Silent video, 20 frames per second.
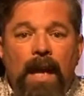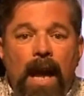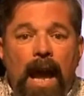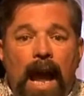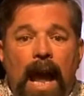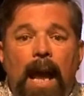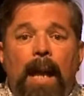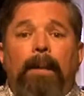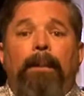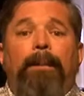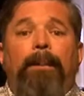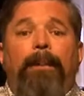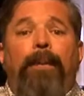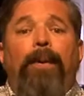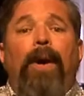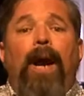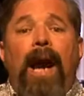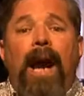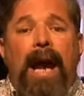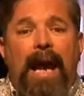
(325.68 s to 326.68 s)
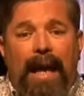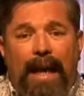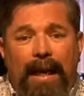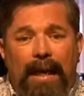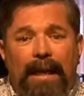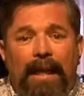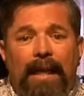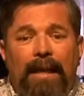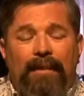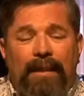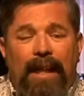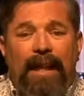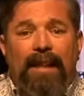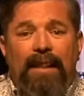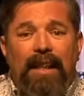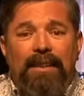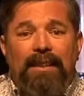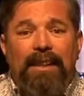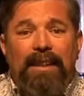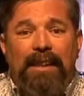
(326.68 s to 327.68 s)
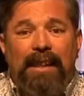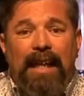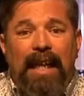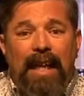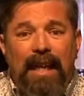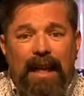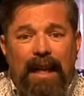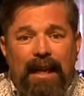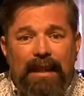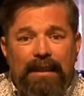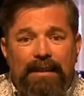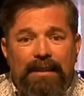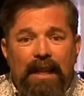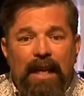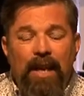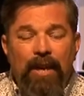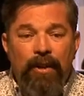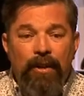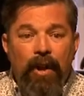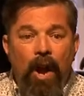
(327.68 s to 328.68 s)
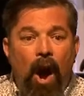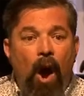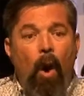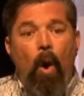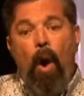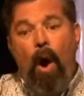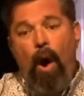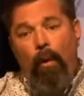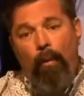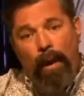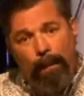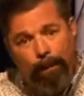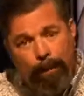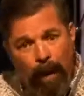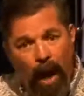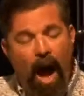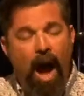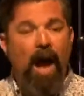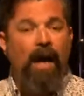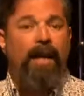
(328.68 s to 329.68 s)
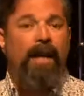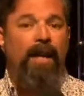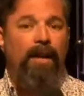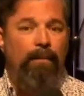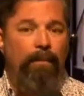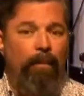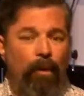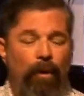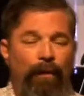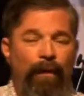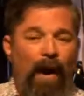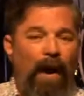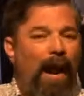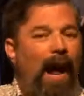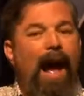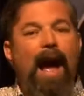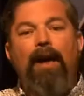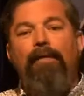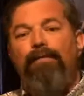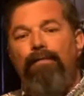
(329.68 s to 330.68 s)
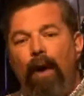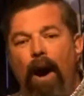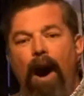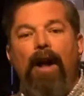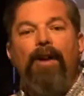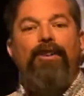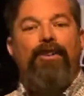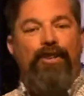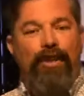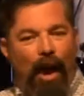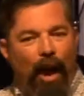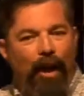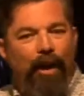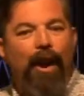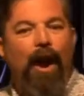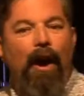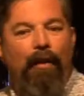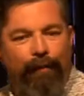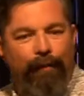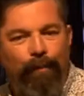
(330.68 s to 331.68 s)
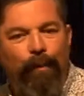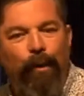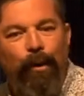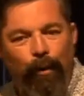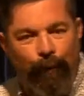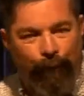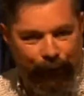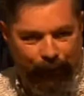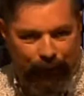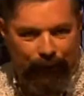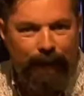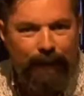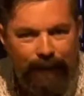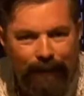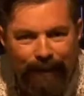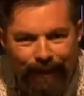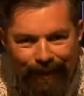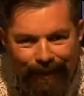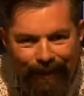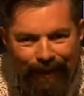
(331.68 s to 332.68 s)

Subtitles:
and pray that he doesn't kill us. No, we block it and move on. I've watched enough movies